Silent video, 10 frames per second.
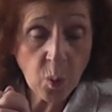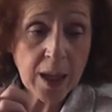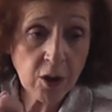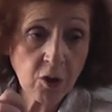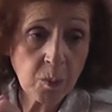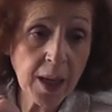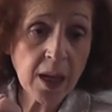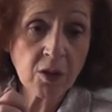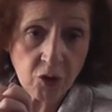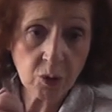One new
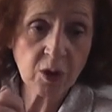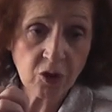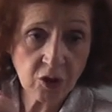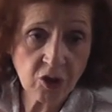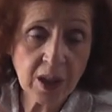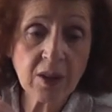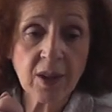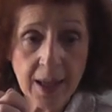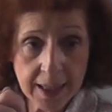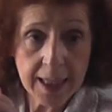man, Jewish and
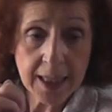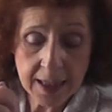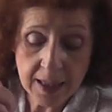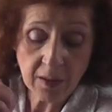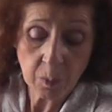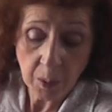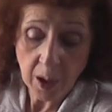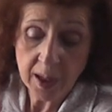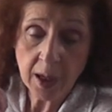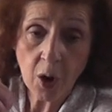Gentile, in this
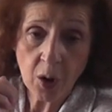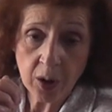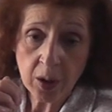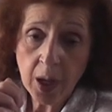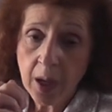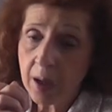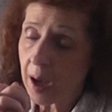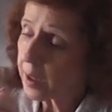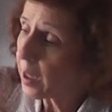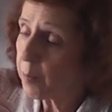body are
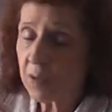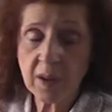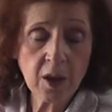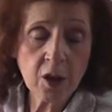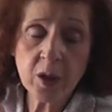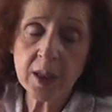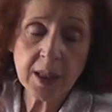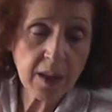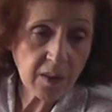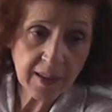uh, come to the Lord
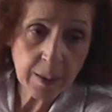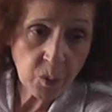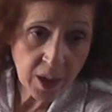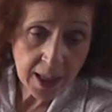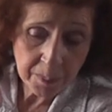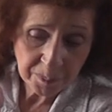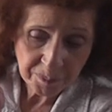in the same way.